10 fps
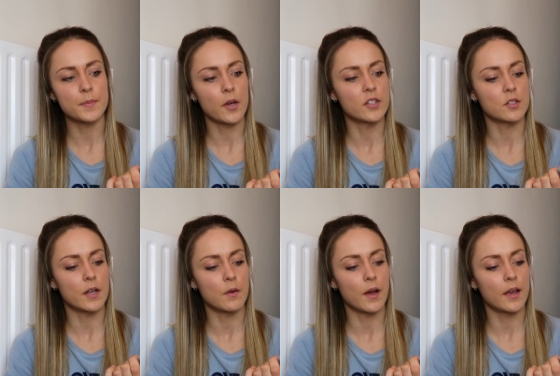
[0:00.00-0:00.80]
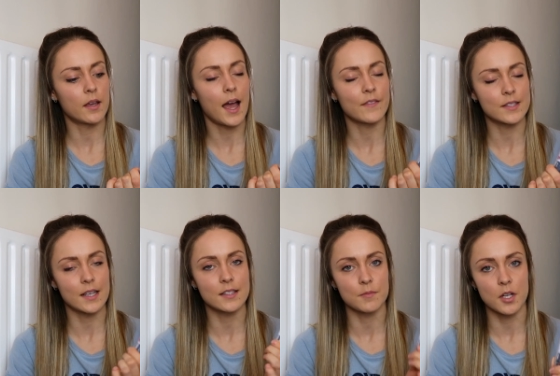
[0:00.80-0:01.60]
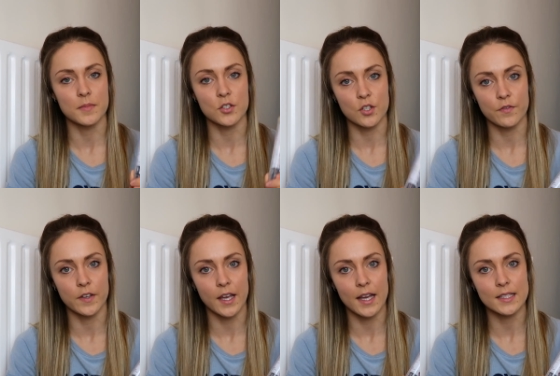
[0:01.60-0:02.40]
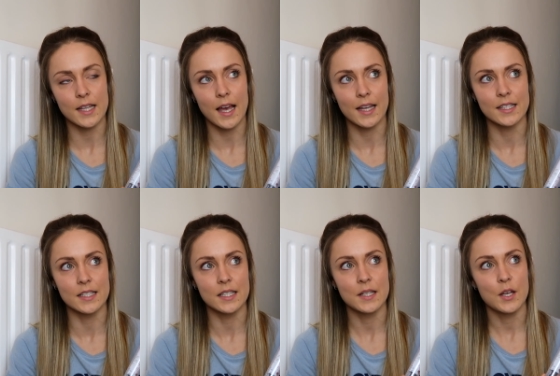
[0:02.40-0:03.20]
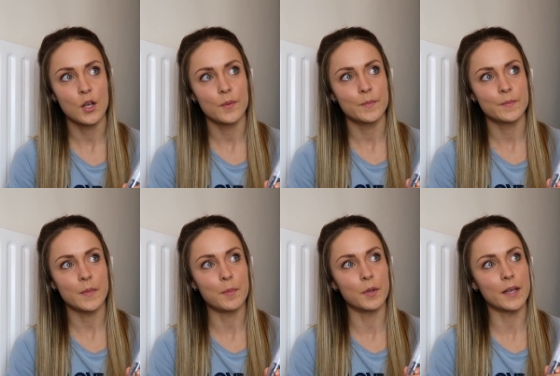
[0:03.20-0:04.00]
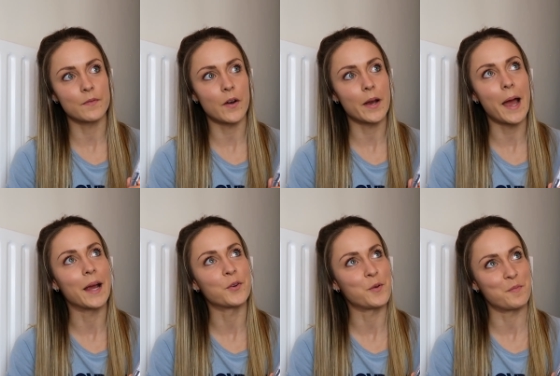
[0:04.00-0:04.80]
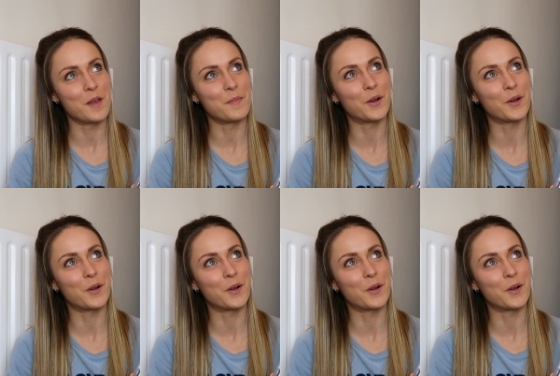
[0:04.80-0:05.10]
I'm supposed to anyway. I have to say sometimes I do forget and people get very angry with me